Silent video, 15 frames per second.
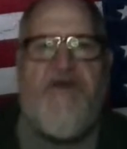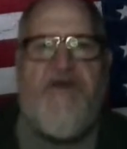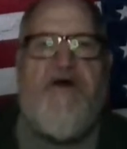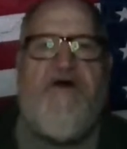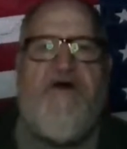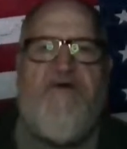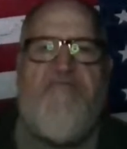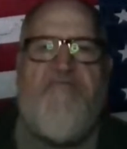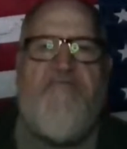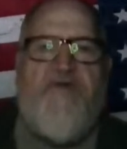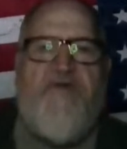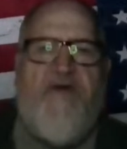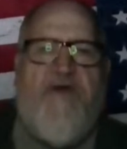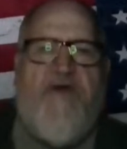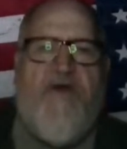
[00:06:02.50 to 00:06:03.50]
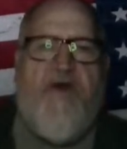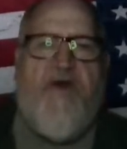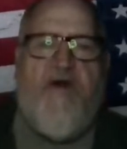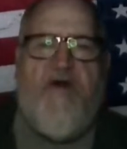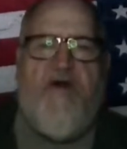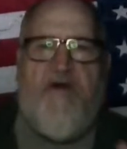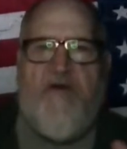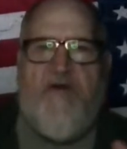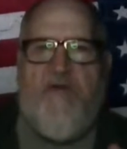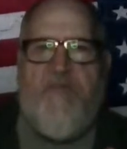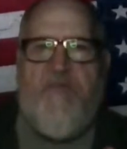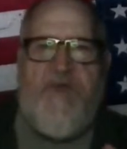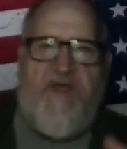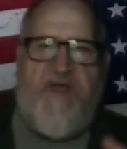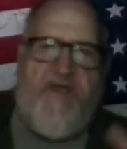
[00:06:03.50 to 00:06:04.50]
of her
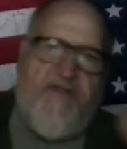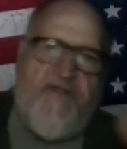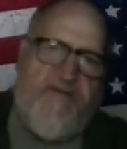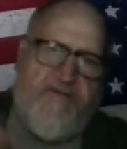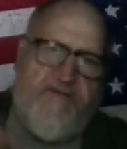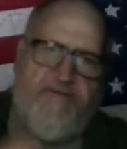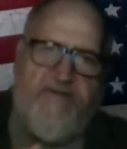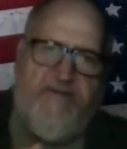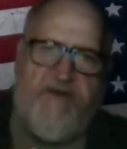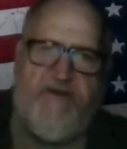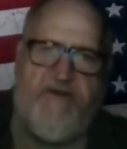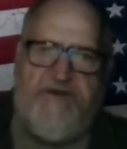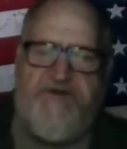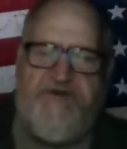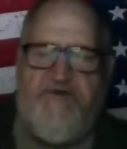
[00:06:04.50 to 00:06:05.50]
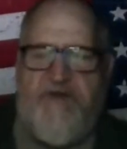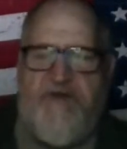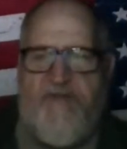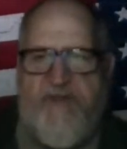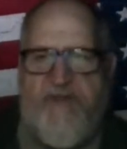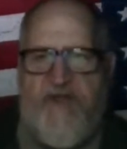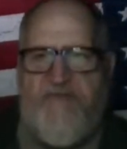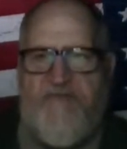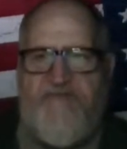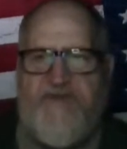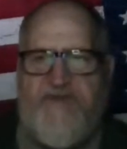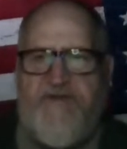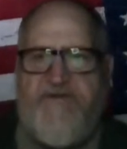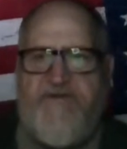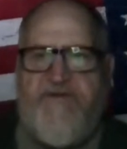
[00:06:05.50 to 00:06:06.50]
being an extreme
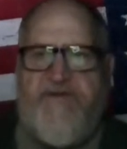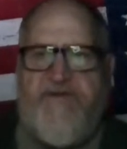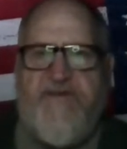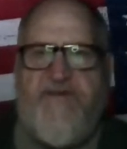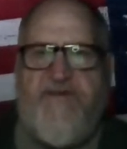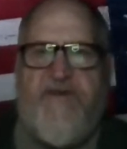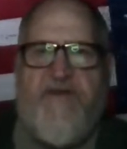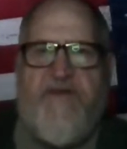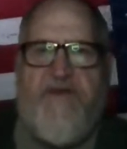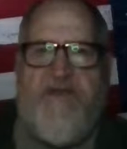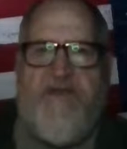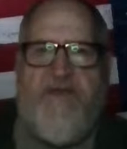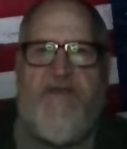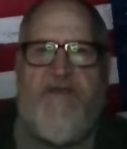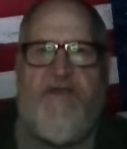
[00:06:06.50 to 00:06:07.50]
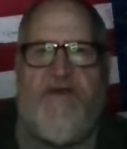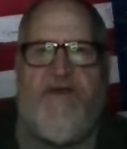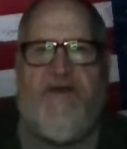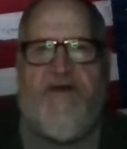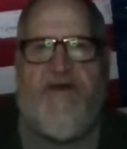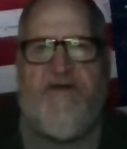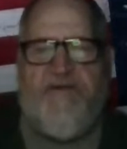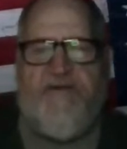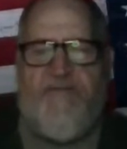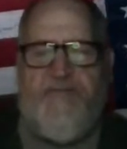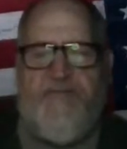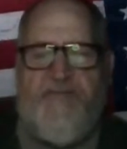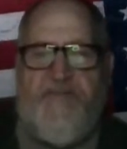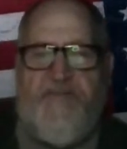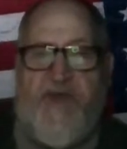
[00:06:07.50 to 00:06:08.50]
leftist uh,
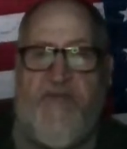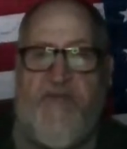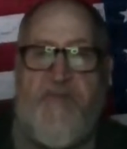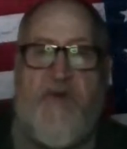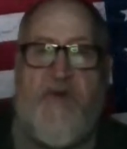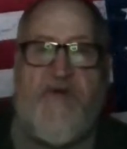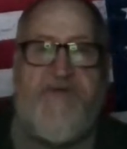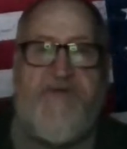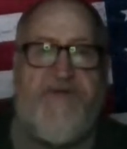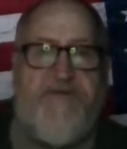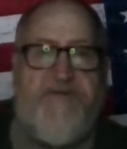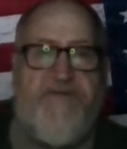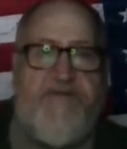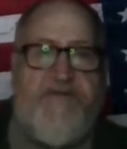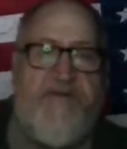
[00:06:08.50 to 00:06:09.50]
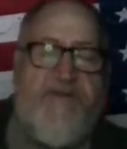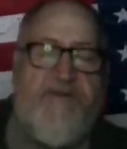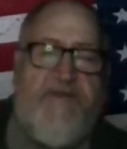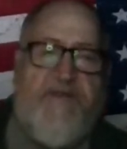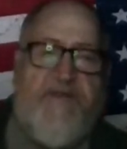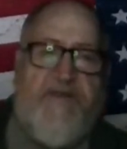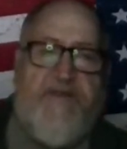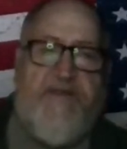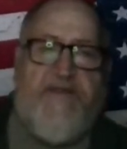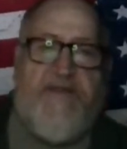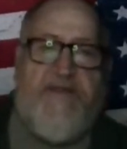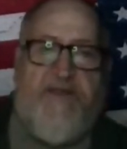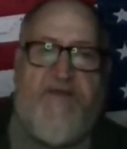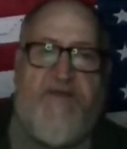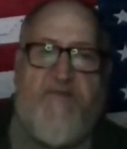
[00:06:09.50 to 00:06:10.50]
type person
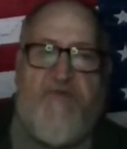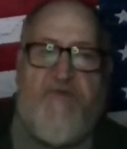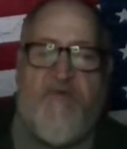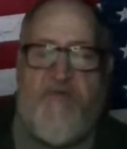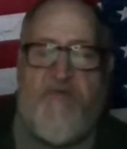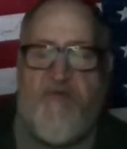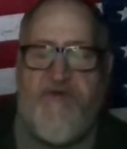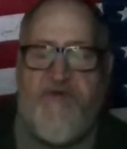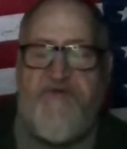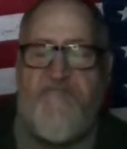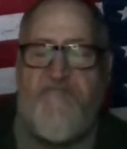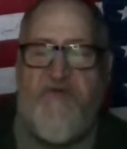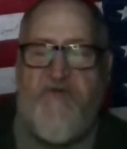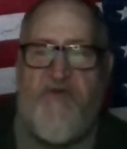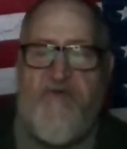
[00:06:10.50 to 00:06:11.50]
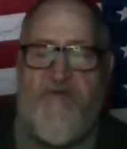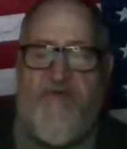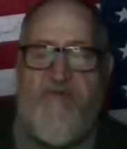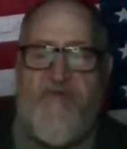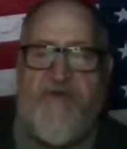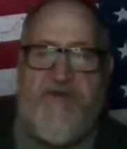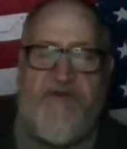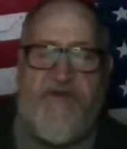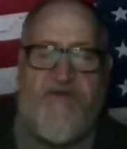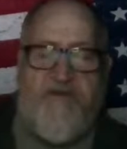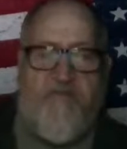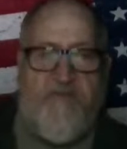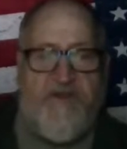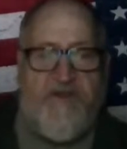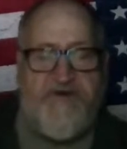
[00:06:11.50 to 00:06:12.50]
with her points of view,
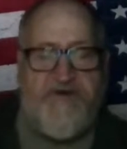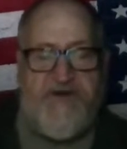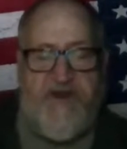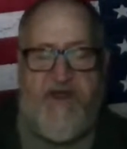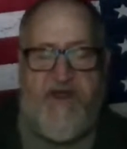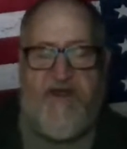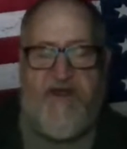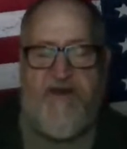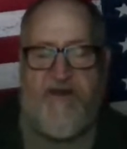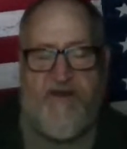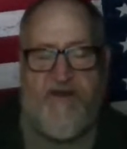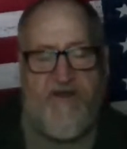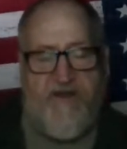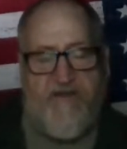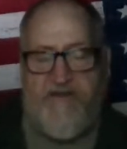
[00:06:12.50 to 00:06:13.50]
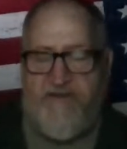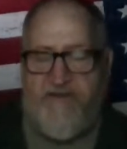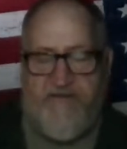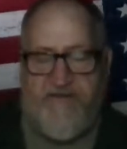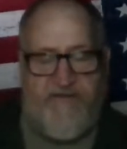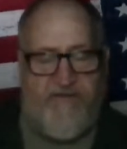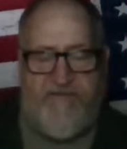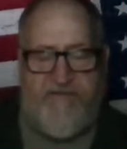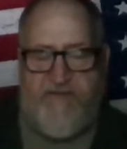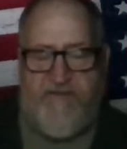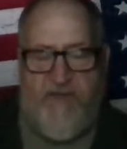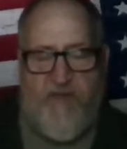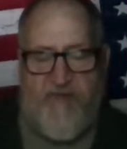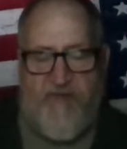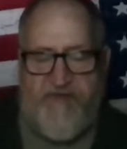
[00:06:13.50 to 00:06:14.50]
and she had this
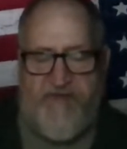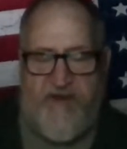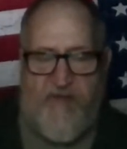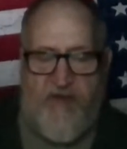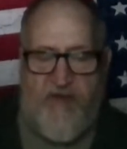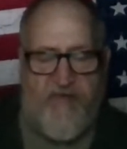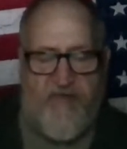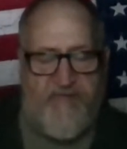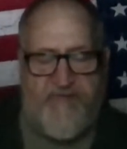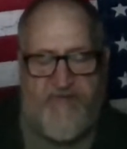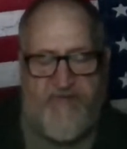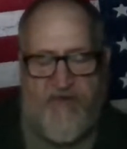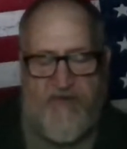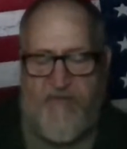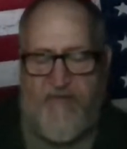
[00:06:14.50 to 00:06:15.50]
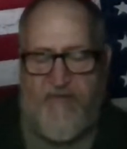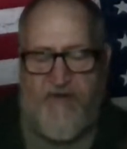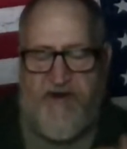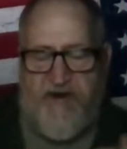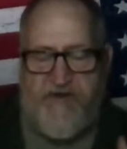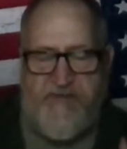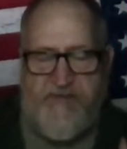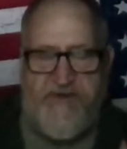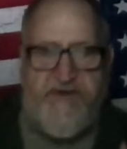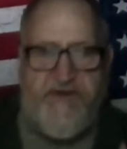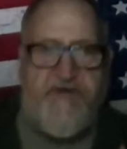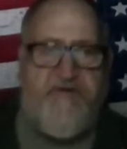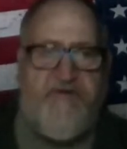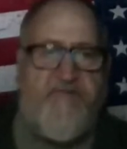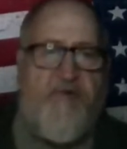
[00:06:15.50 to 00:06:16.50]
same old Trump derangement
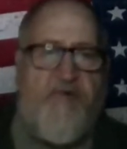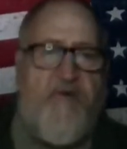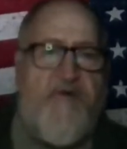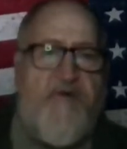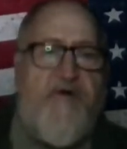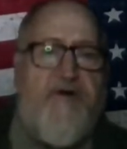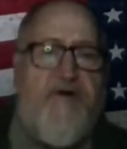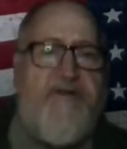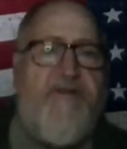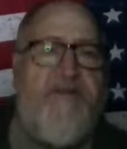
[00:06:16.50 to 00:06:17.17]
syndrome going on.